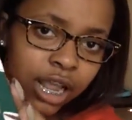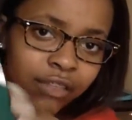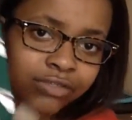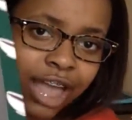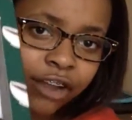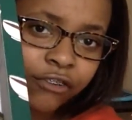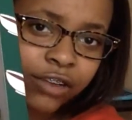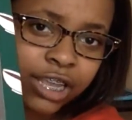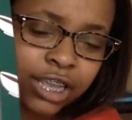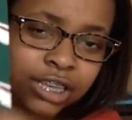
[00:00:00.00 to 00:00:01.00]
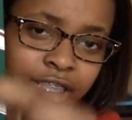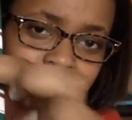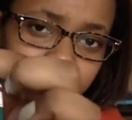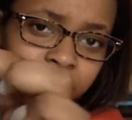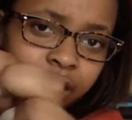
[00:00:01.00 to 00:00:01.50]
like that green and then
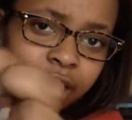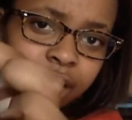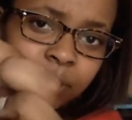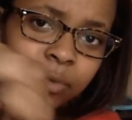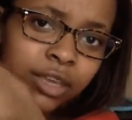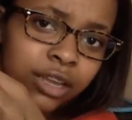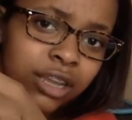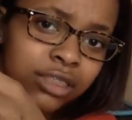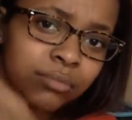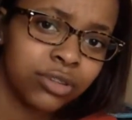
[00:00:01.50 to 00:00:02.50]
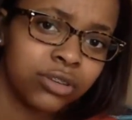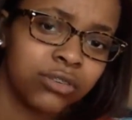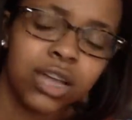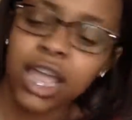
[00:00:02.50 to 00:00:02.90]
the gray up here and the blue,